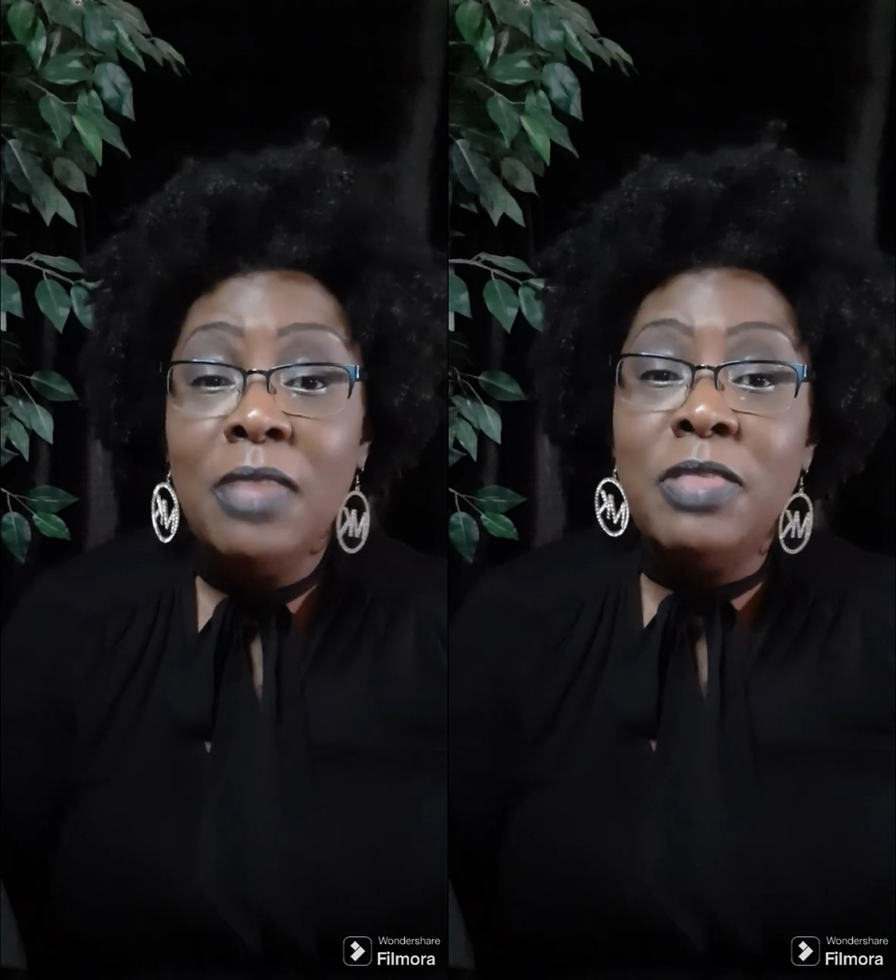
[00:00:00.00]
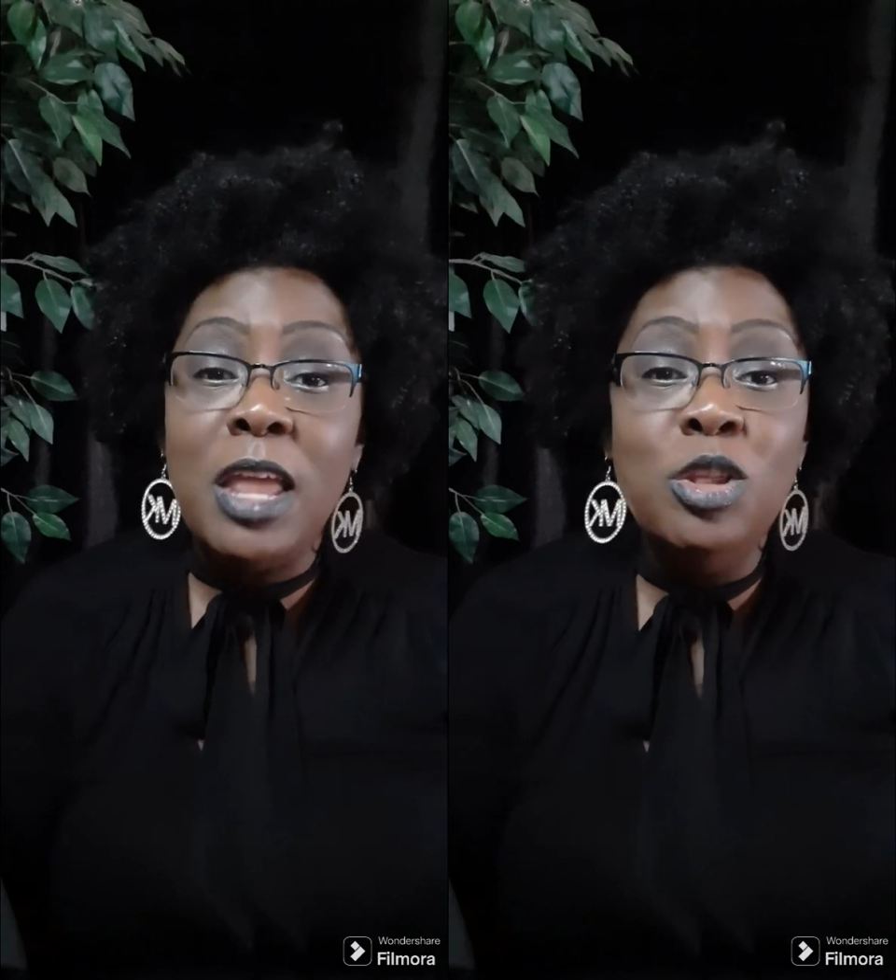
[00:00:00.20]

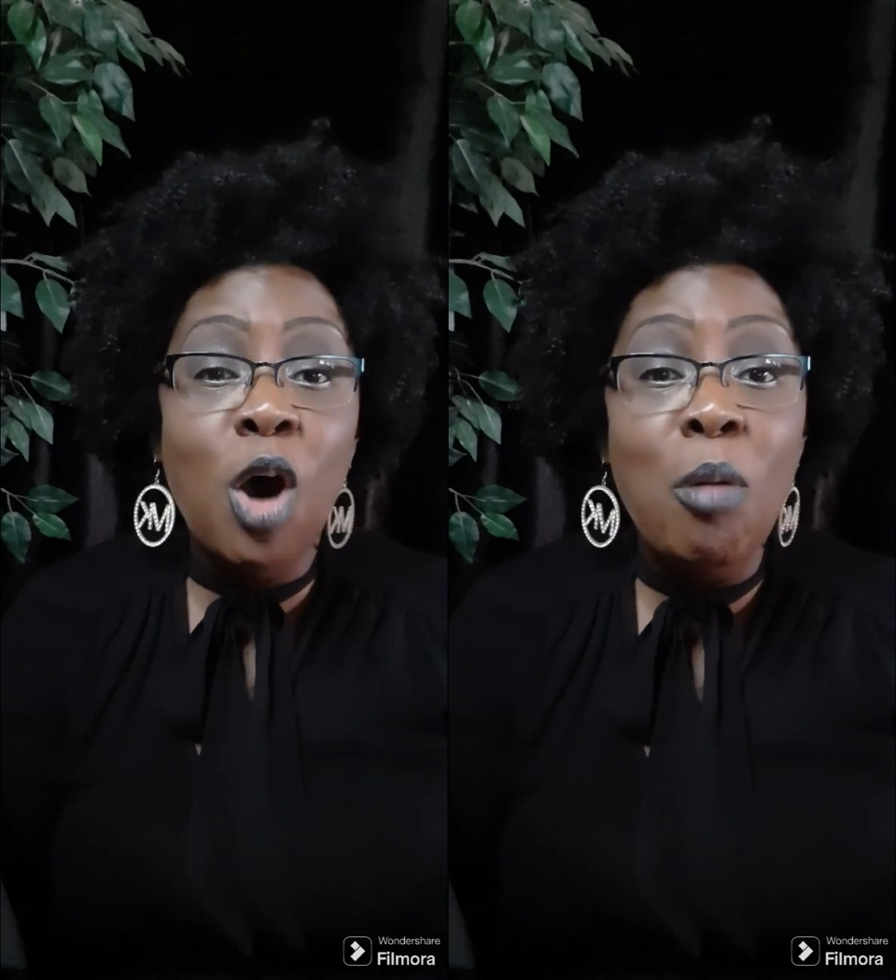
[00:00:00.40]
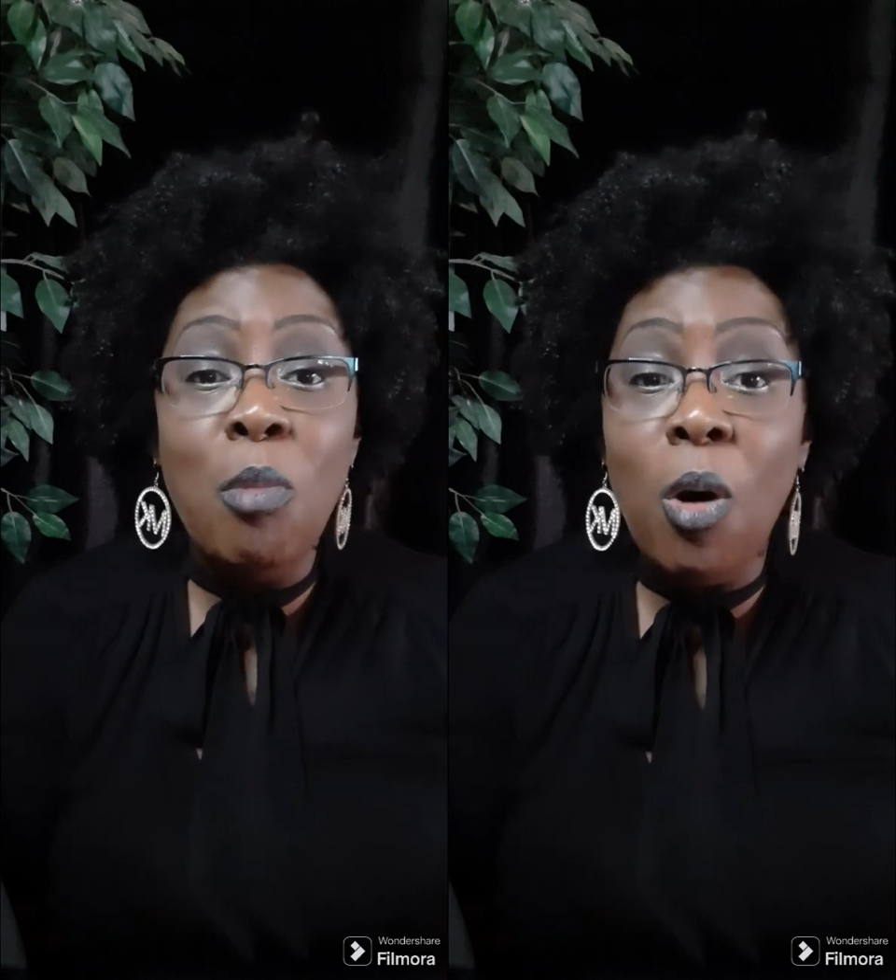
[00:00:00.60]
They
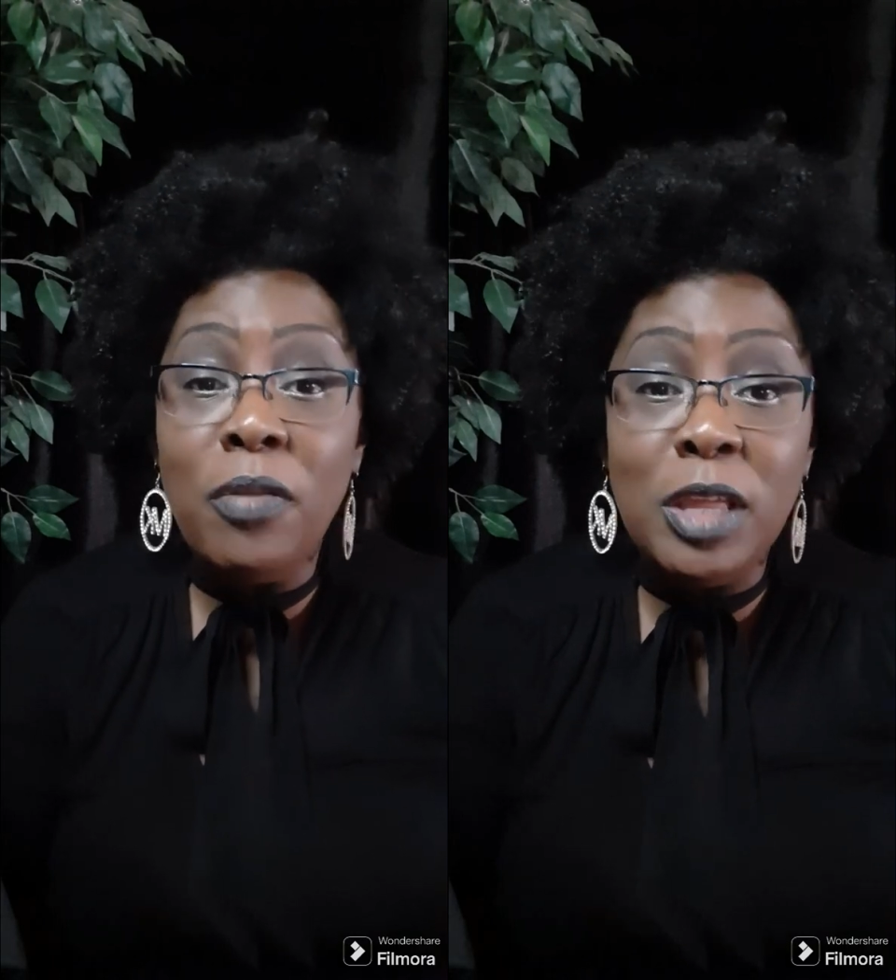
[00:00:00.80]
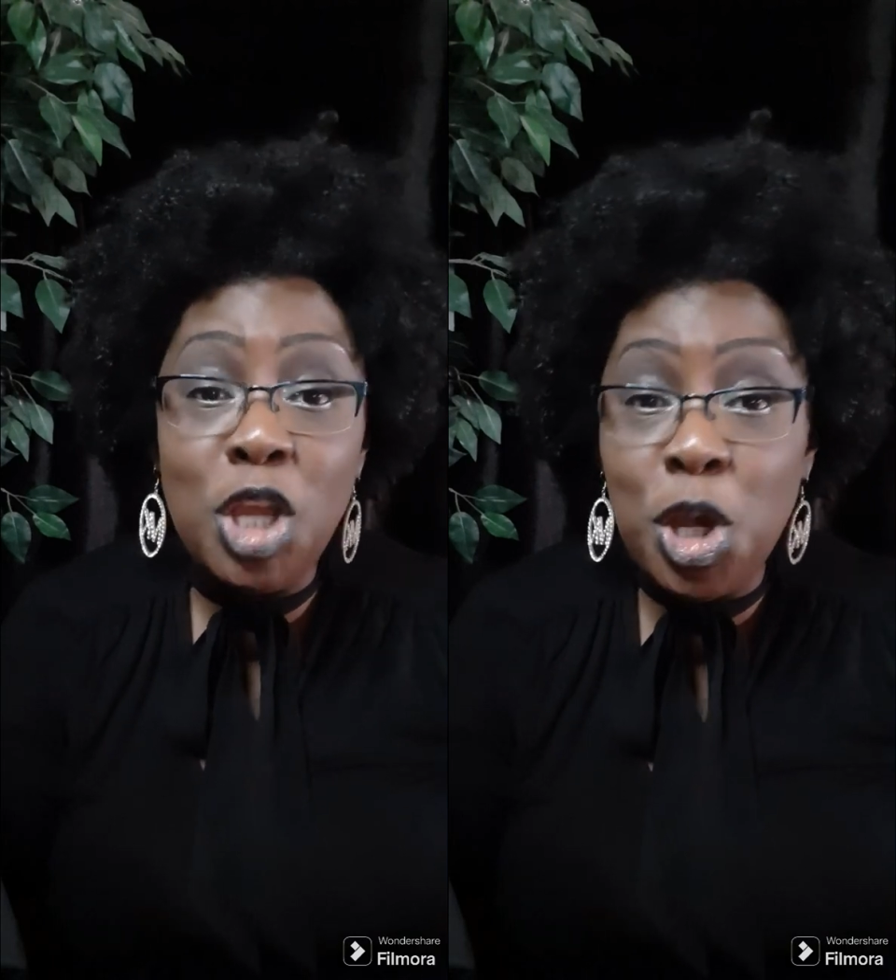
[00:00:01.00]
know more
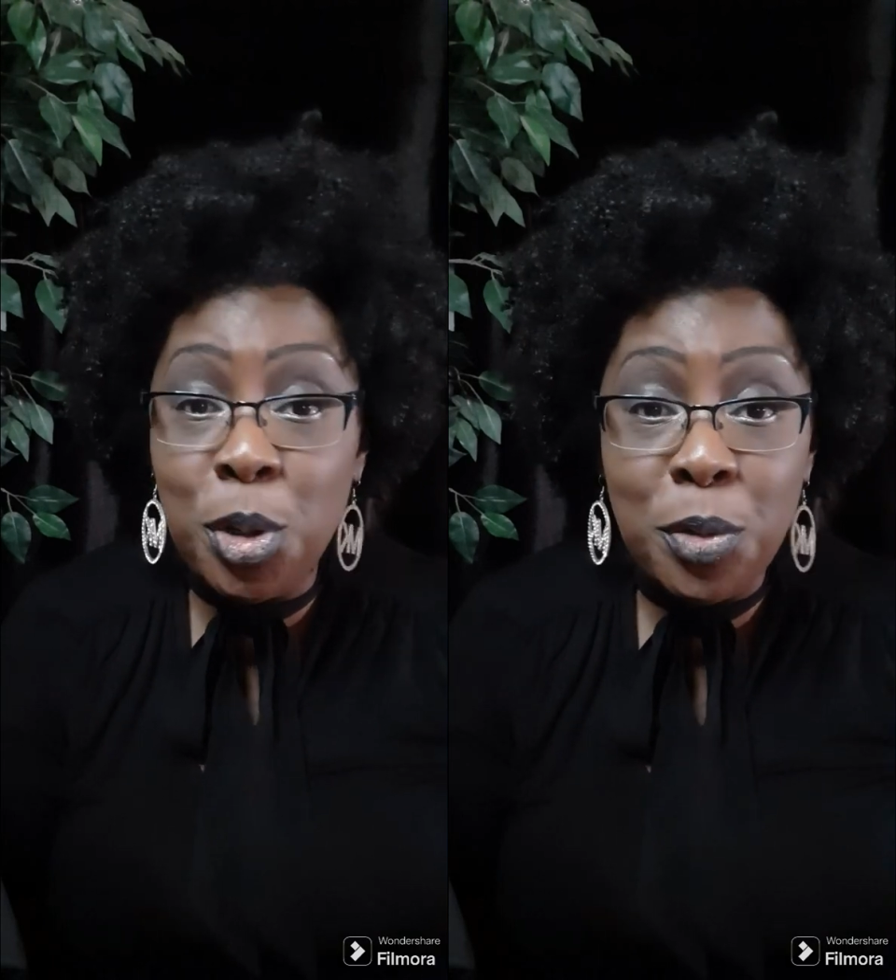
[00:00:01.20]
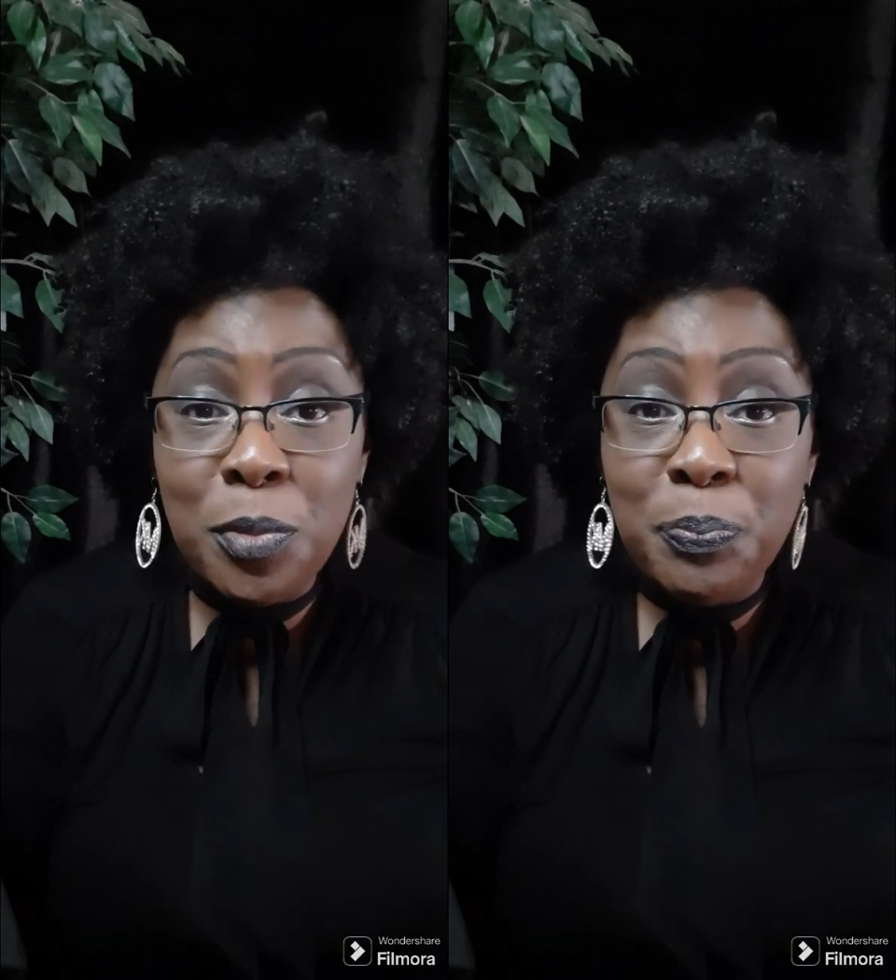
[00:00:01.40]
than
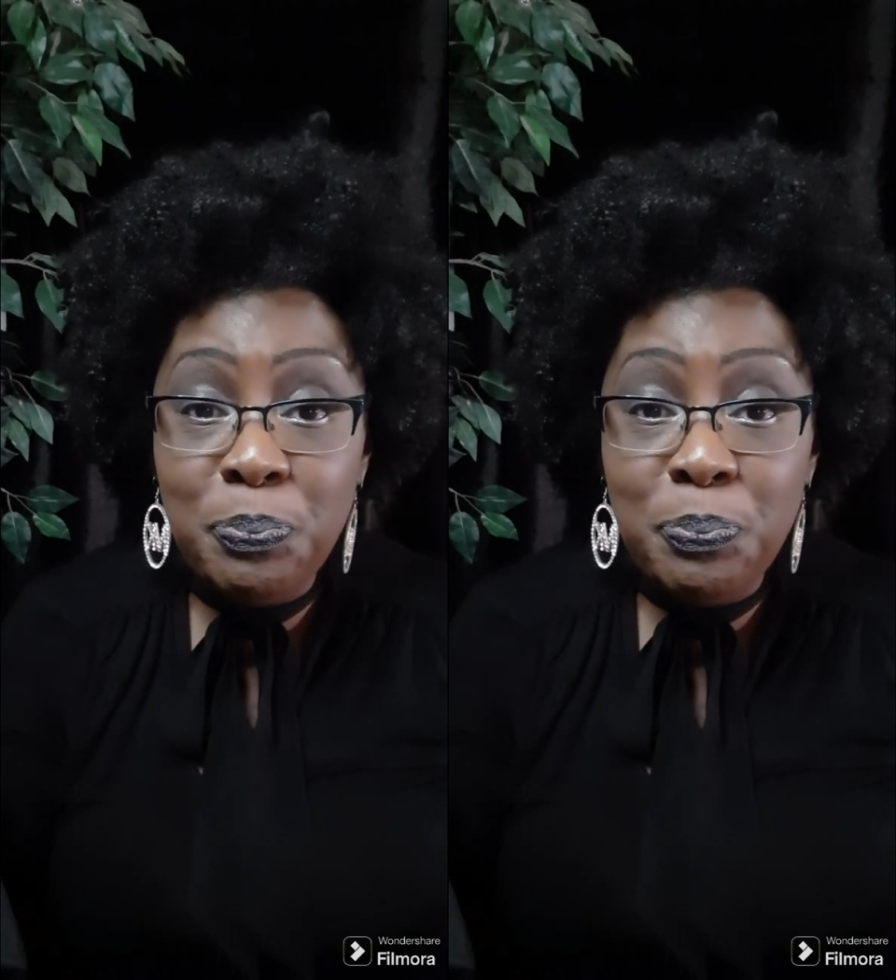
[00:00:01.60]
you.